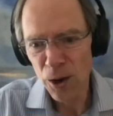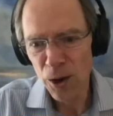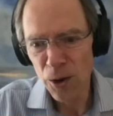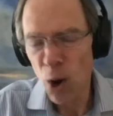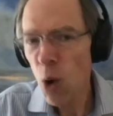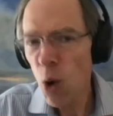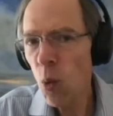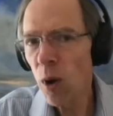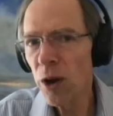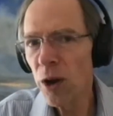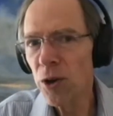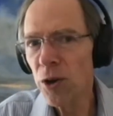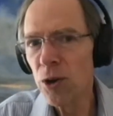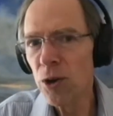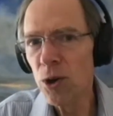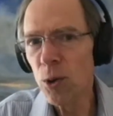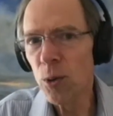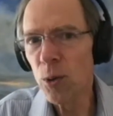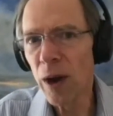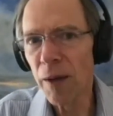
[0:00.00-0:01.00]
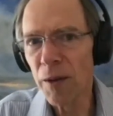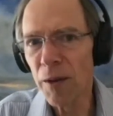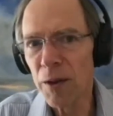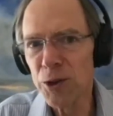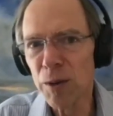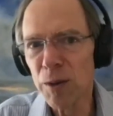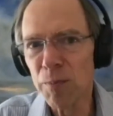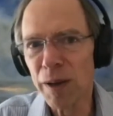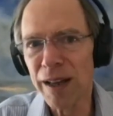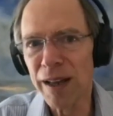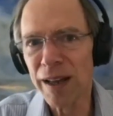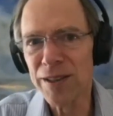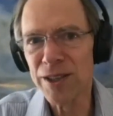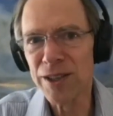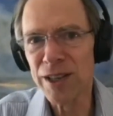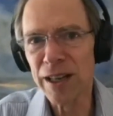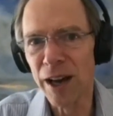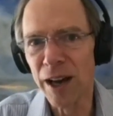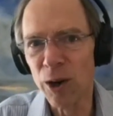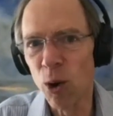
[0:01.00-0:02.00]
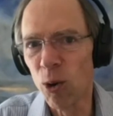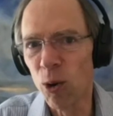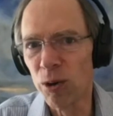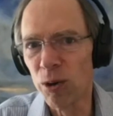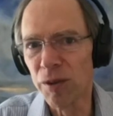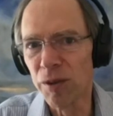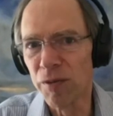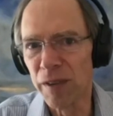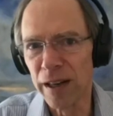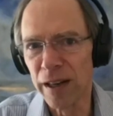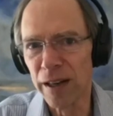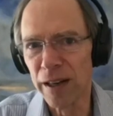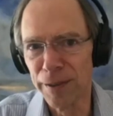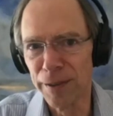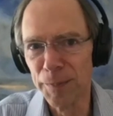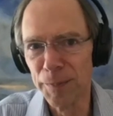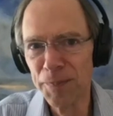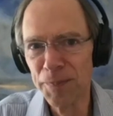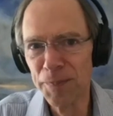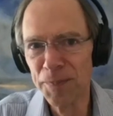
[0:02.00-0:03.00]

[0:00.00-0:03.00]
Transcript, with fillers: no one knew how the chimpanzee got hold of the gun.